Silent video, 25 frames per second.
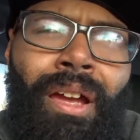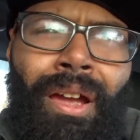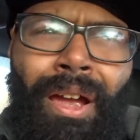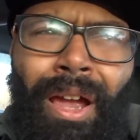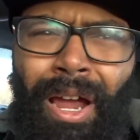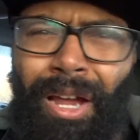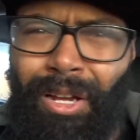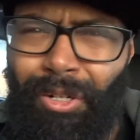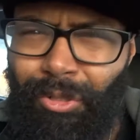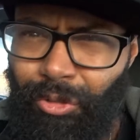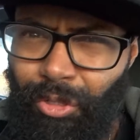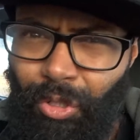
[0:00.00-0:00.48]

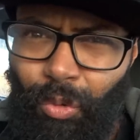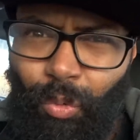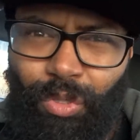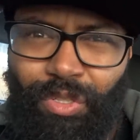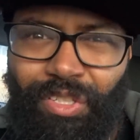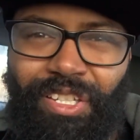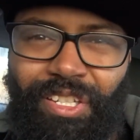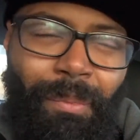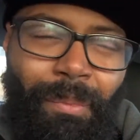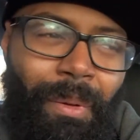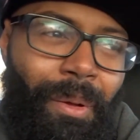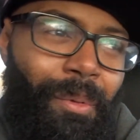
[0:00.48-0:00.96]
I don't know
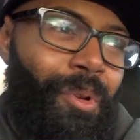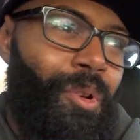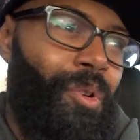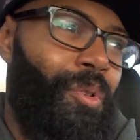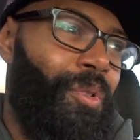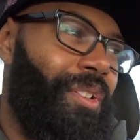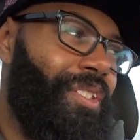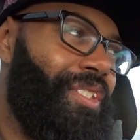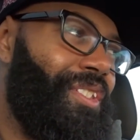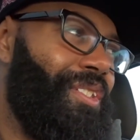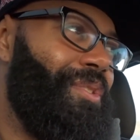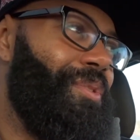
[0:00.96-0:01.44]
which gym I'm
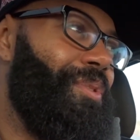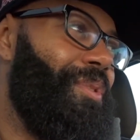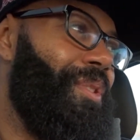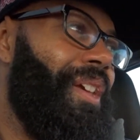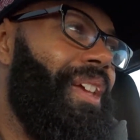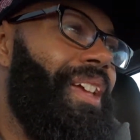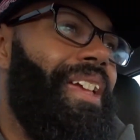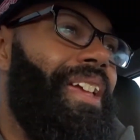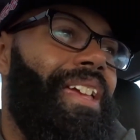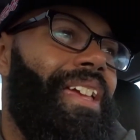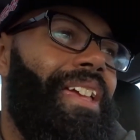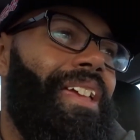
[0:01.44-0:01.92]
going to.
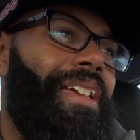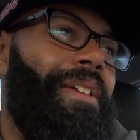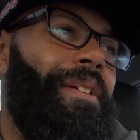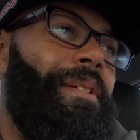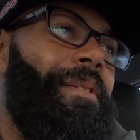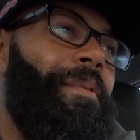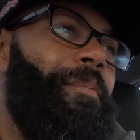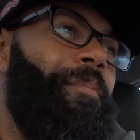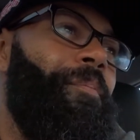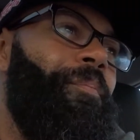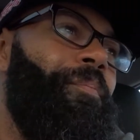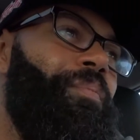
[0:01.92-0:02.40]

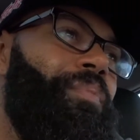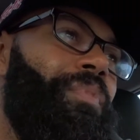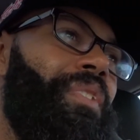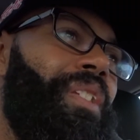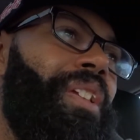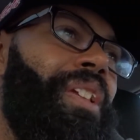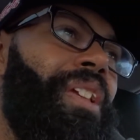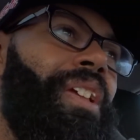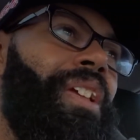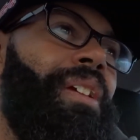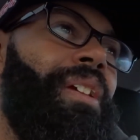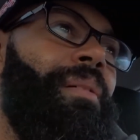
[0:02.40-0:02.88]

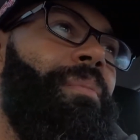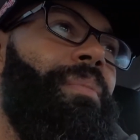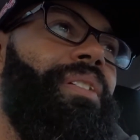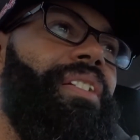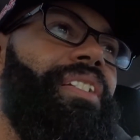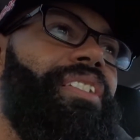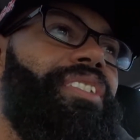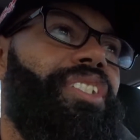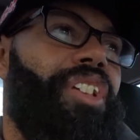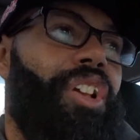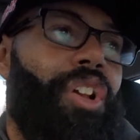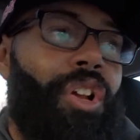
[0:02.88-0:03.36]
But
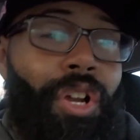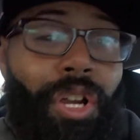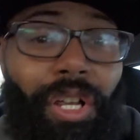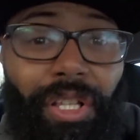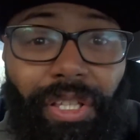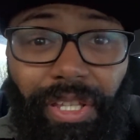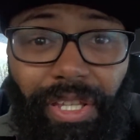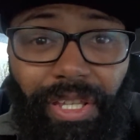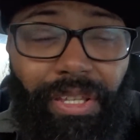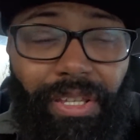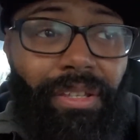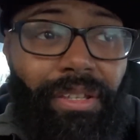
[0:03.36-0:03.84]
it's
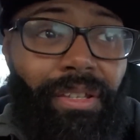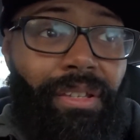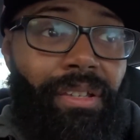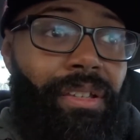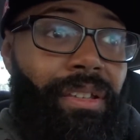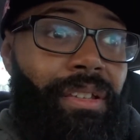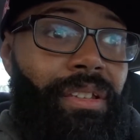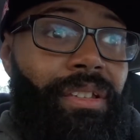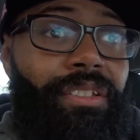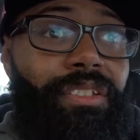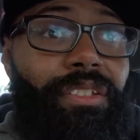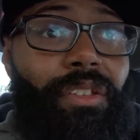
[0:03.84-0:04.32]
early,
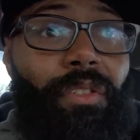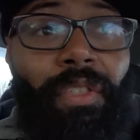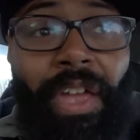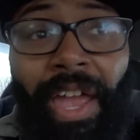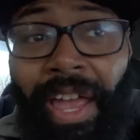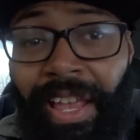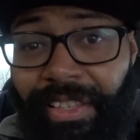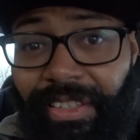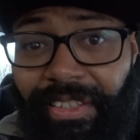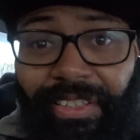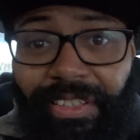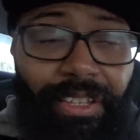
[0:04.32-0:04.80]
so
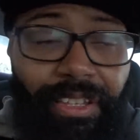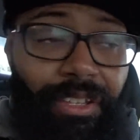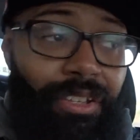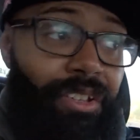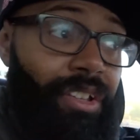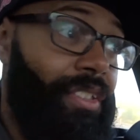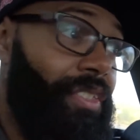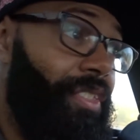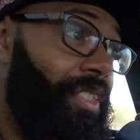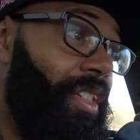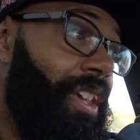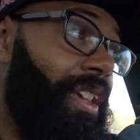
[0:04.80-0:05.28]
that's a
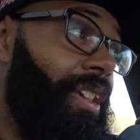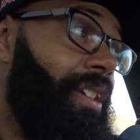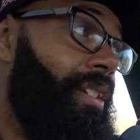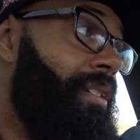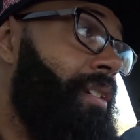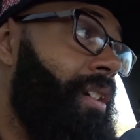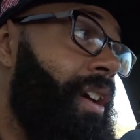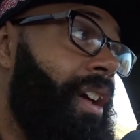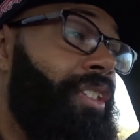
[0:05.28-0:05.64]
good thing.